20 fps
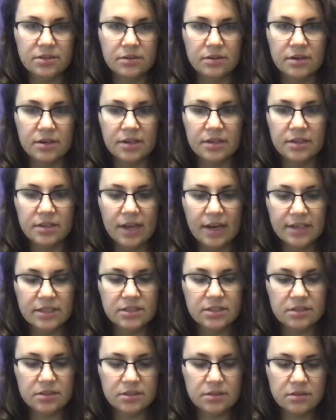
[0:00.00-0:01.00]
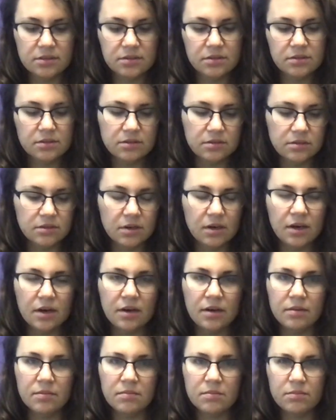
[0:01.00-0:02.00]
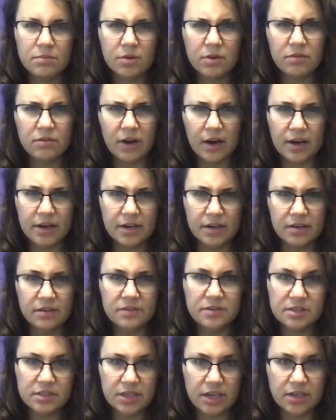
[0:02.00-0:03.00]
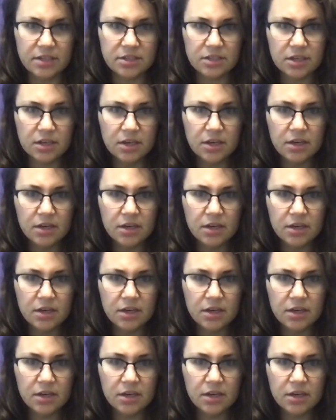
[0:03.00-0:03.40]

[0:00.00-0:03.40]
or a less provocative state,